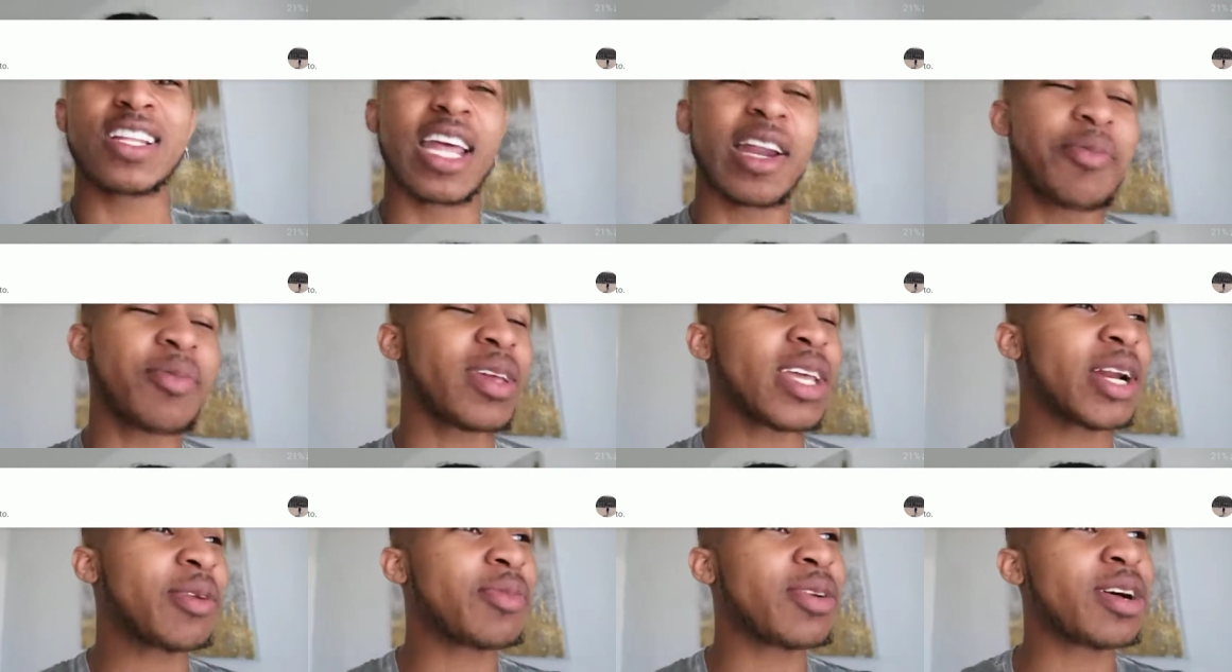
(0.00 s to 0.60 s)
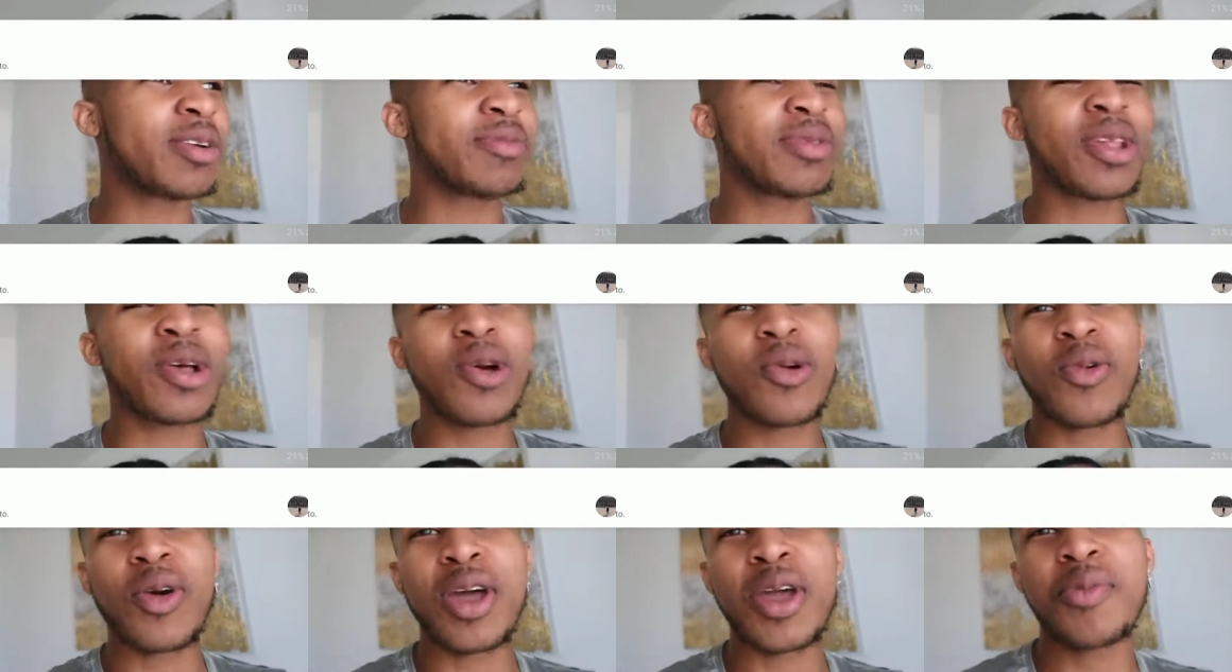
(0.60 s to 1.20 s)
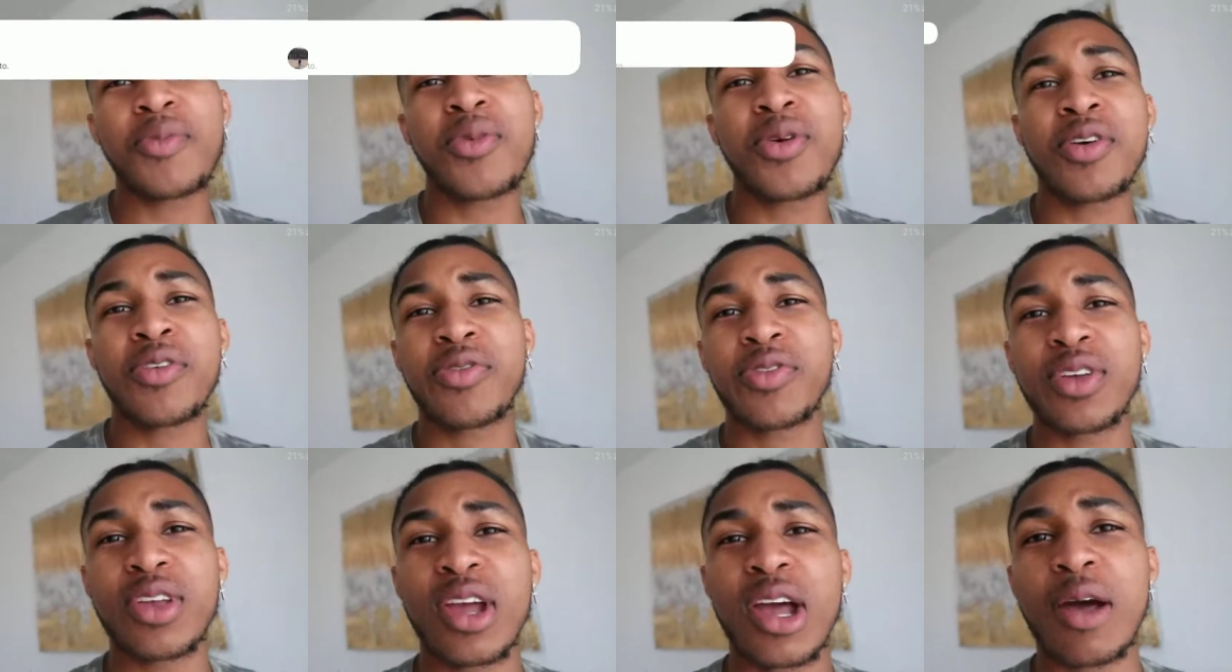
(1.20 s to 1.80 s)
That mean I'm gonna upload way more
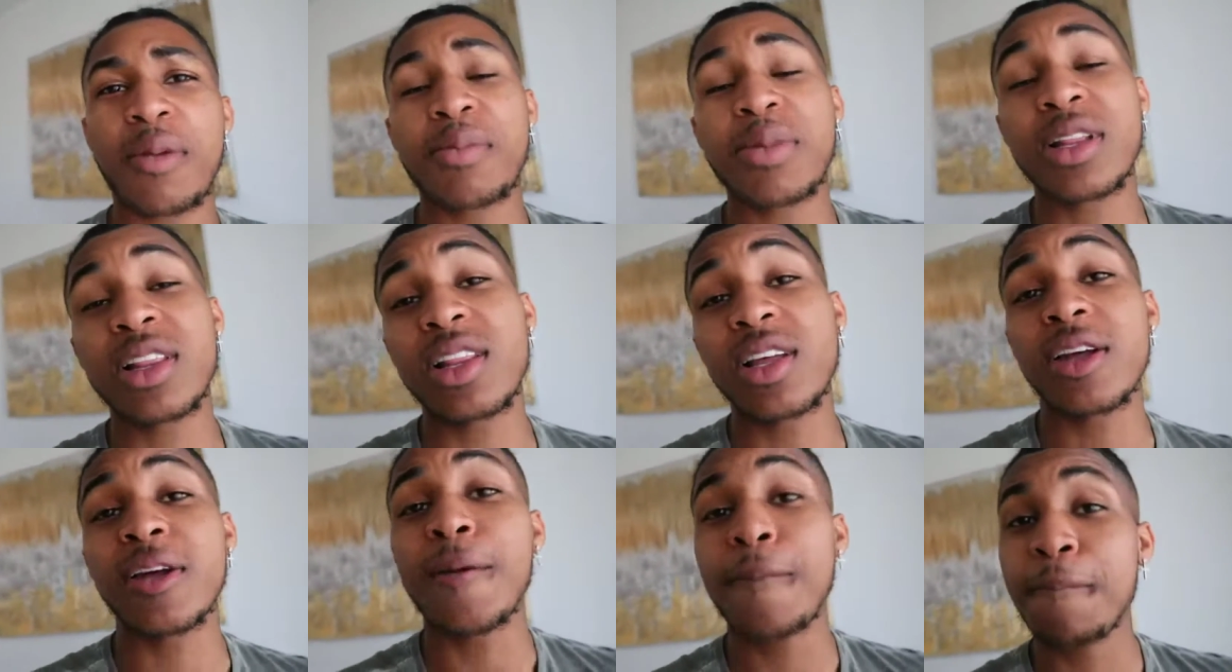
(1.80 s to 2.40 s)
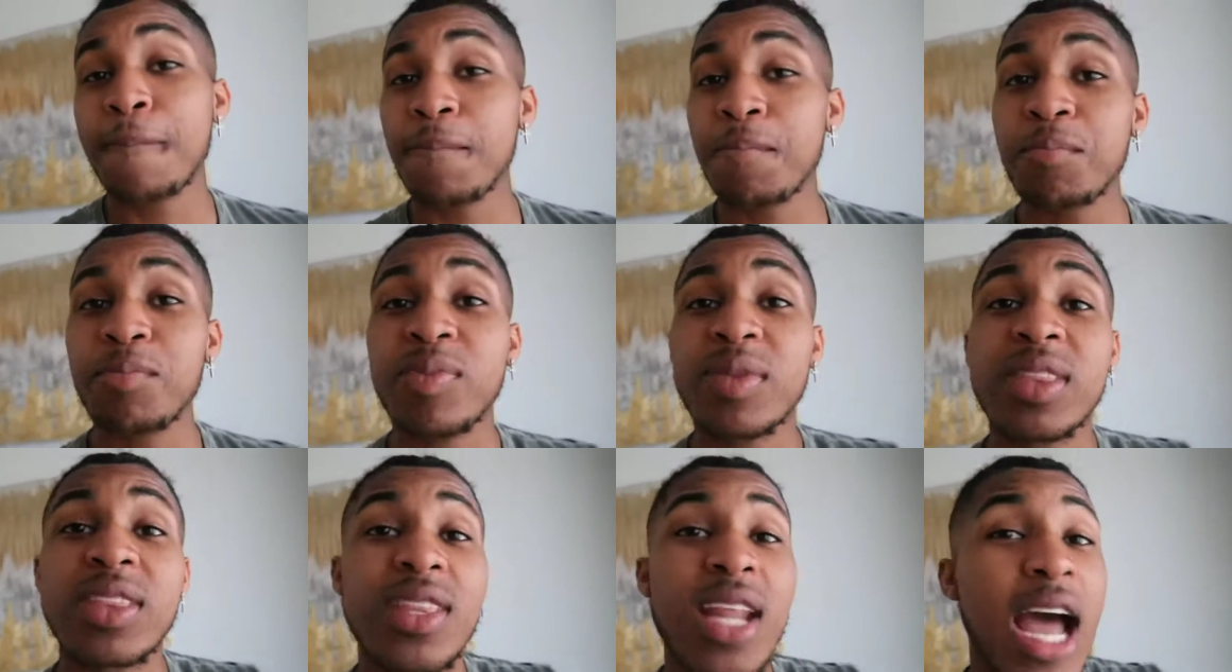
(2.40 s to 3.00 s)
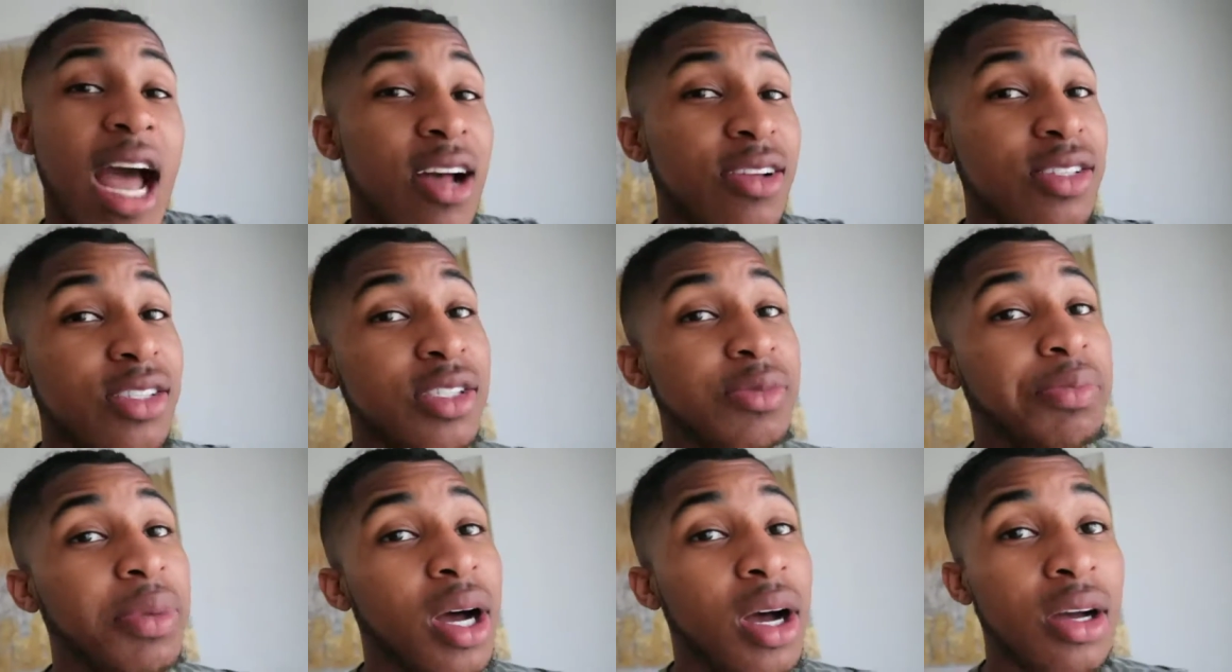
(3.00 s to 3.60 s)
for y'all. But look, the house
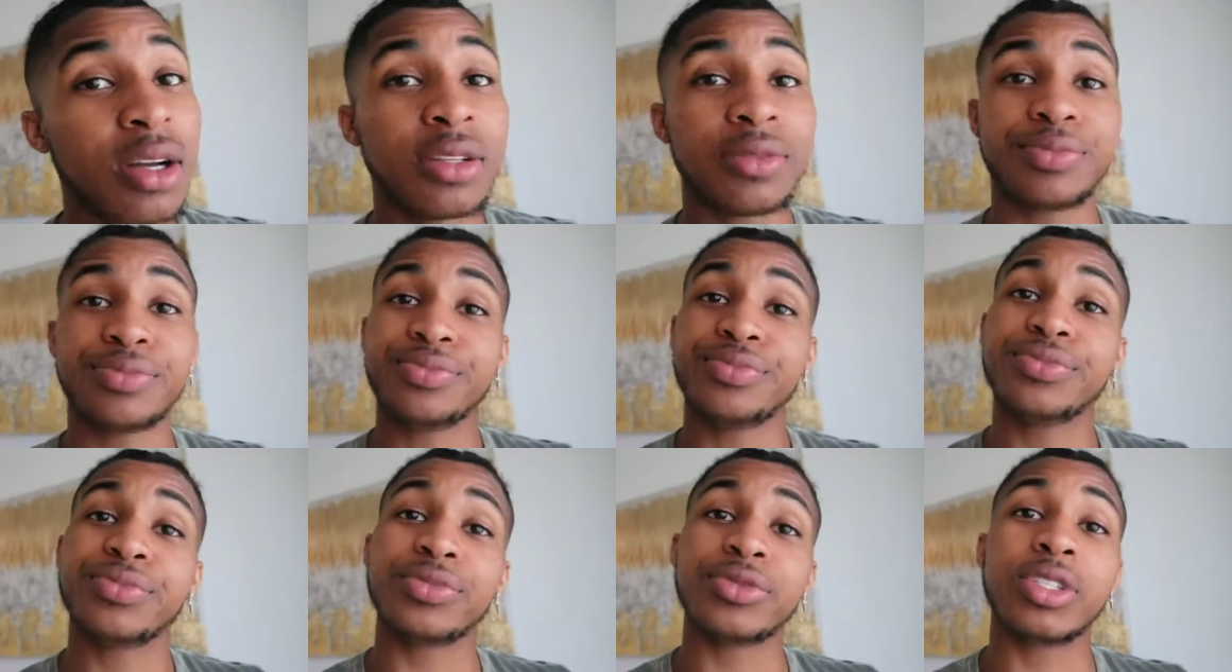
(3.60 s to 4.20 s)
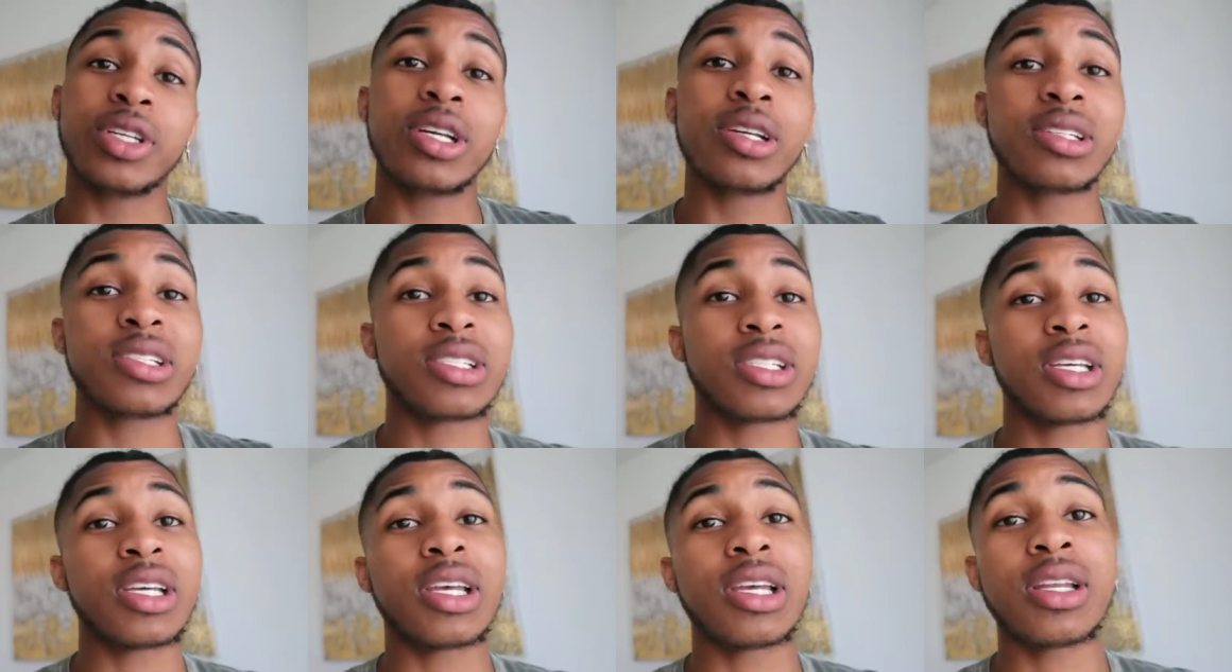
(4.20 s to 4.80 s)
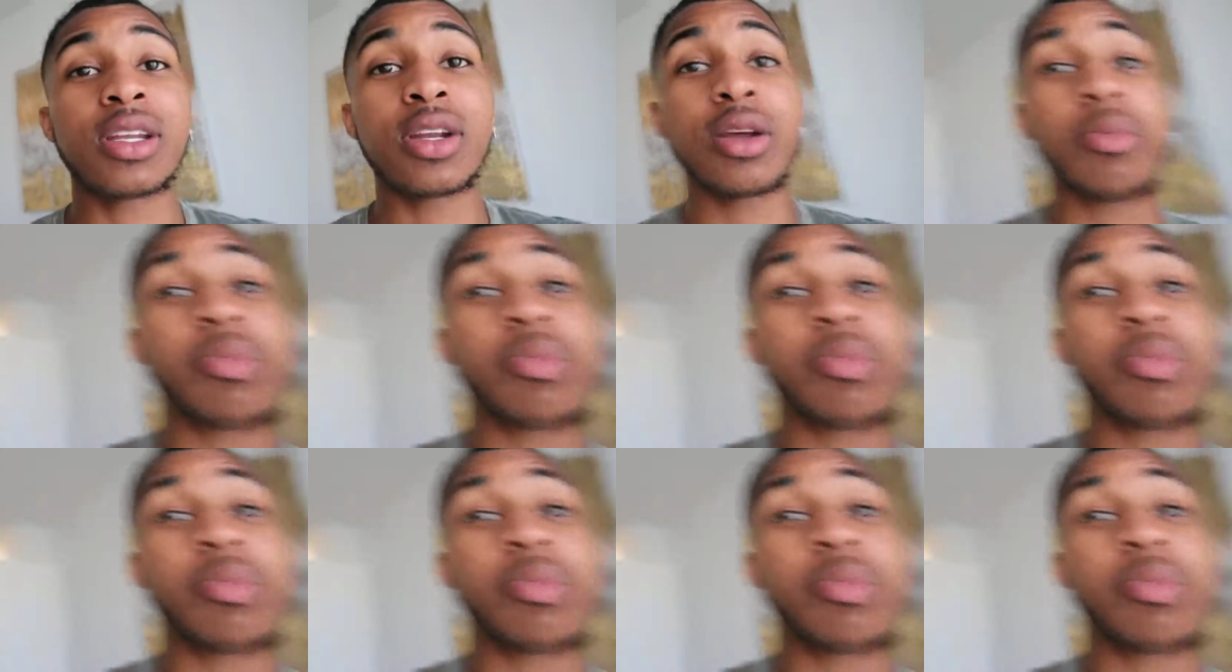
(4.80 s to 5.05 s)
is bought. You know what I'm saying?